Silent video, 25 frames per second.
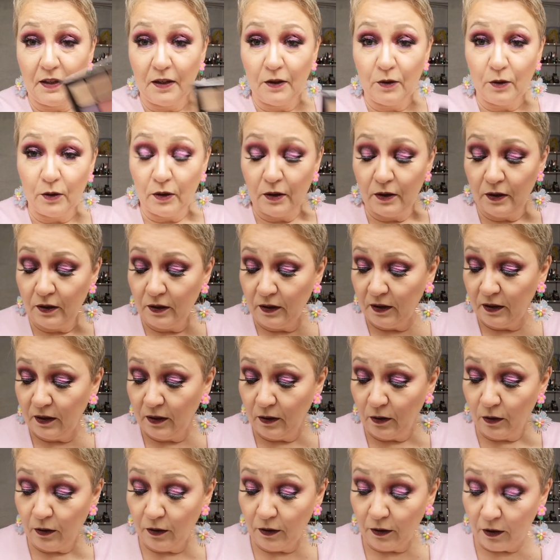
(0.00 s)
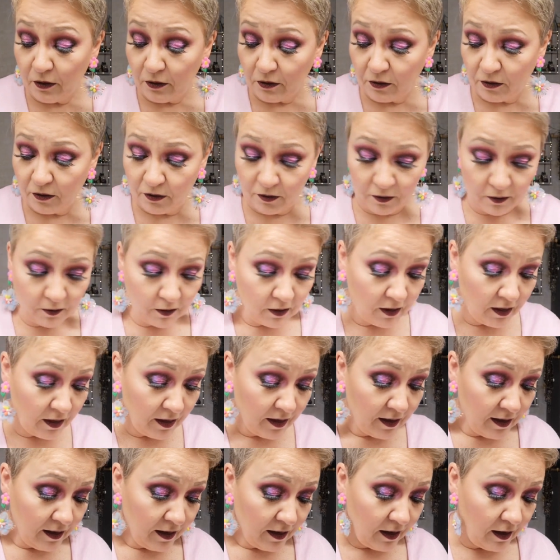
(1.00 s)
any good or not.
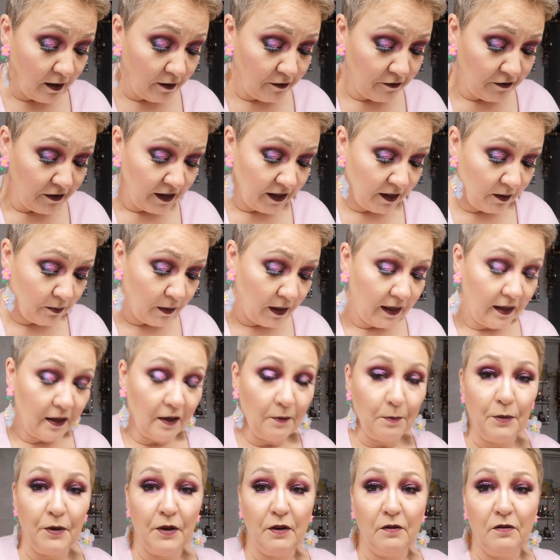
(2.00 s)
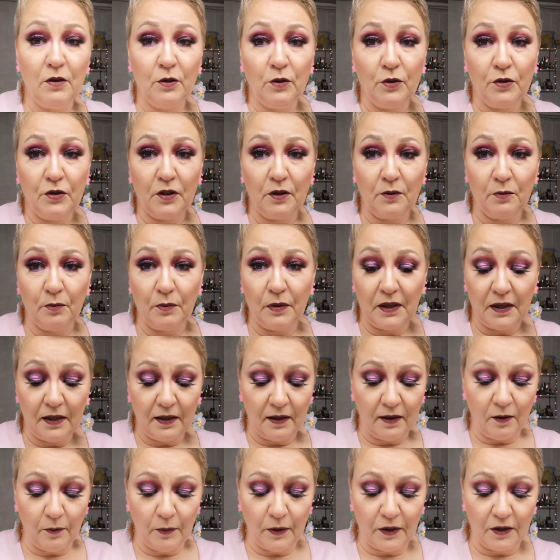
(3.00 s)
I find Makeup Revolution
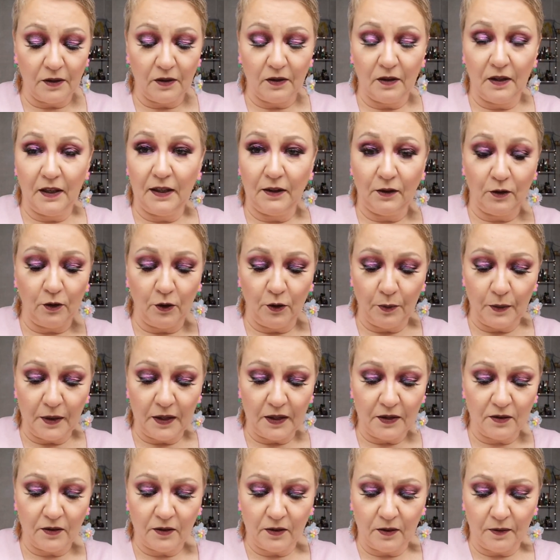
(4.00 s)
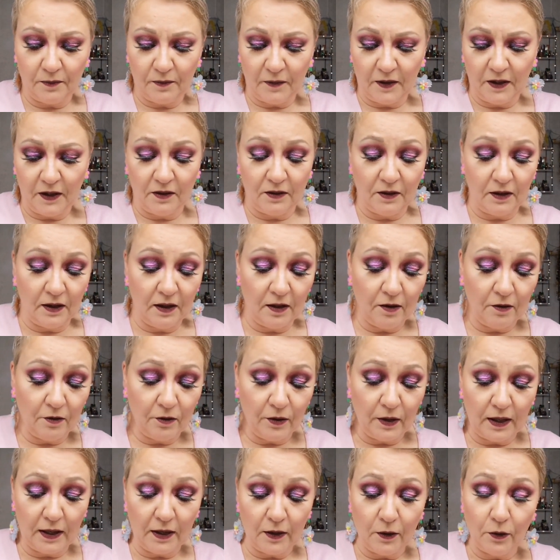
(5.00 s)
being a bit hit or miss. It's either
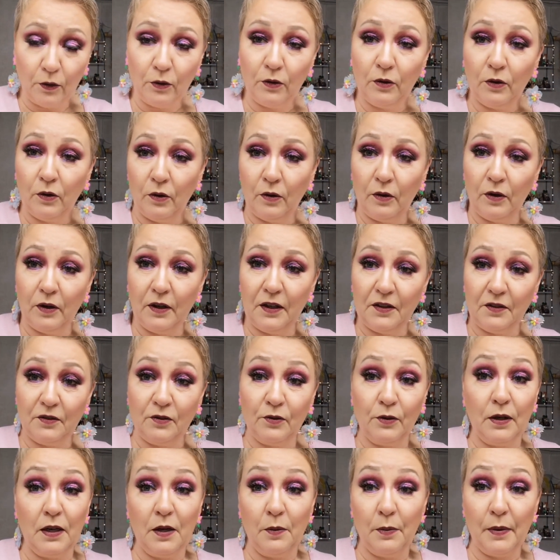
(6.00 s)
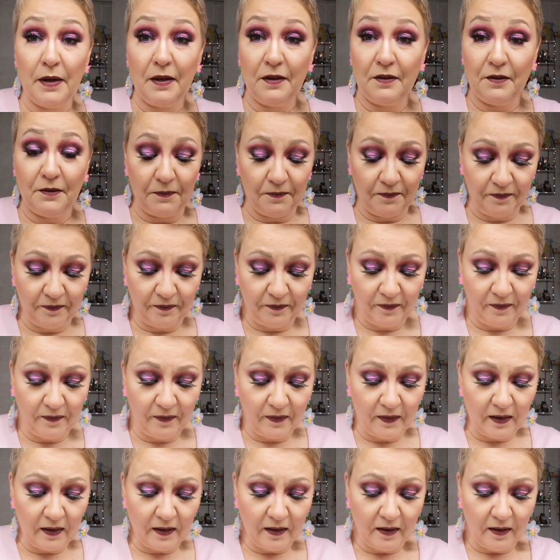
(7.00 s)
really good or it's really bad.
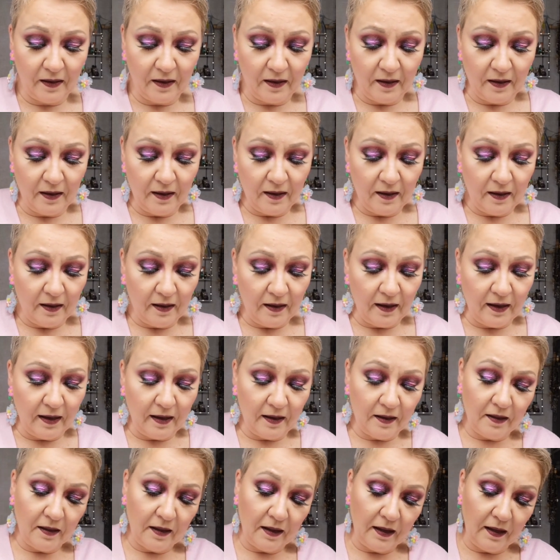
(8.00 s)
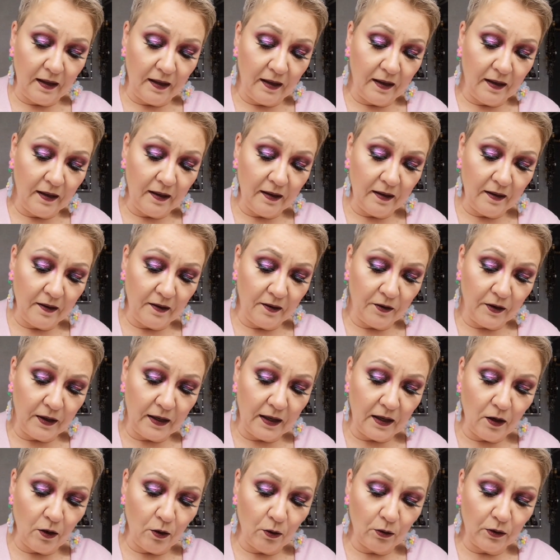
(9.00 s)
And the
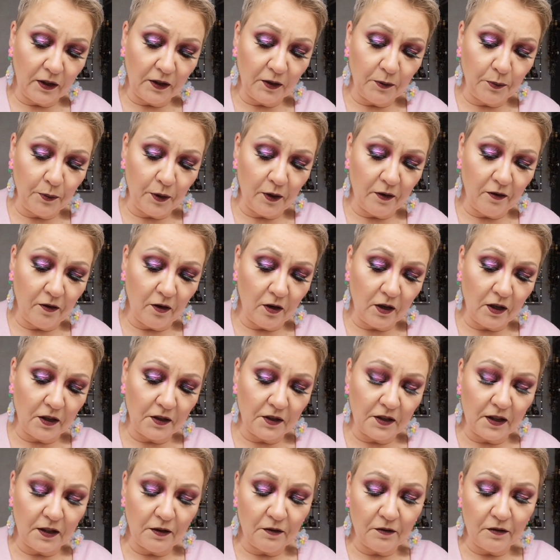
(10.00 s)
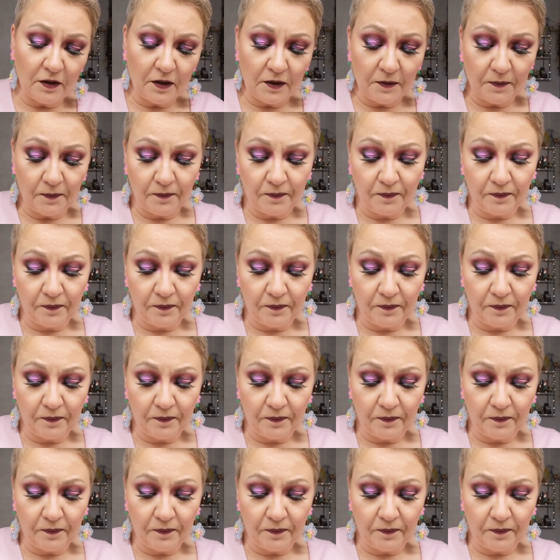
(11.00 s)
Reloaded Provocative